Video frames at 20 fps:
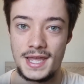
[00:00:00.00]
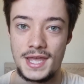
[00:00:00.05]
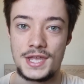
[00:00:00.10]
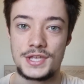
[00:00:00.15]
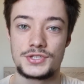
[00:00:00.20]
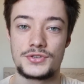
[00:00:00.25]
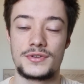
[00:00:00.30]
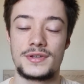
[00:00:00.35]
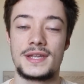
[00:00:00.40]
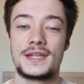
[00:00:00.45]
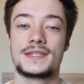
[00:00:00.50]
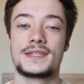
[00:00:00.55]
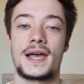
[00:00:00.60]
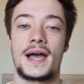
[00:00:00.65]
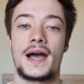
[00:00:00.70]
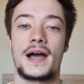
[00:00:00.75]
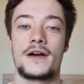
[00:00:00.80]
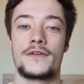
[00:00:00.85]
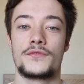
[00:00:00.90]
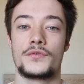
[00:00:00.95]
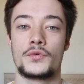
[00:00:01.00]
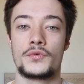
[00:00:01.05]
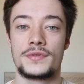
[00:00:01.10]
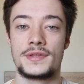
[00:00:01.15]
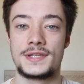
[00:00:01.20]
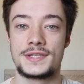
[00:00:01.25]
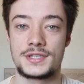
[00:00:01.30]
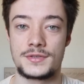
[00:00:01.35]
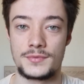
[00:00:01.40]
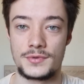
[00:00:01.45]
so you need to have all
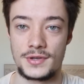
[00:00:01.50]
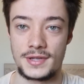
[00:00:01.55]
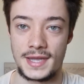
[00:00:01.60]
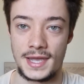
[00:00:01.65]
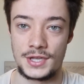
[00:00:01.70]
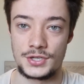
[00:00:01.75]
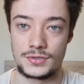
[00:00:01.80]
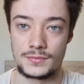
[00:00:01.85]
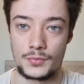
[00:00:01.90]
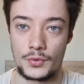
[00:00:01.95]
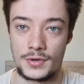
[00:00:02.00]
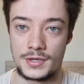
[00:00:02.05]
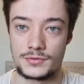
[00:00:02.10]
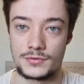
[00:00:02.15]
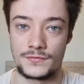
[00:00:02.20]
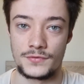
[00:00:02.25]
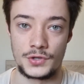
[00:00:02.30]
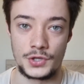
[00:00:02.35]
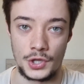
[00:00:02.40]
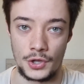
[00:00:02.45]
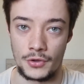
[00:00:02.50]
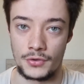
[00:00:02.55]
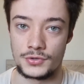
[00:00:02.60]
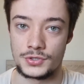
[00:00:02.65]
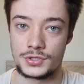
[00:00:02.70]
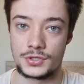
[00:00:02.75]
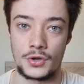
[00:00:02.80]
these communication points with your coach,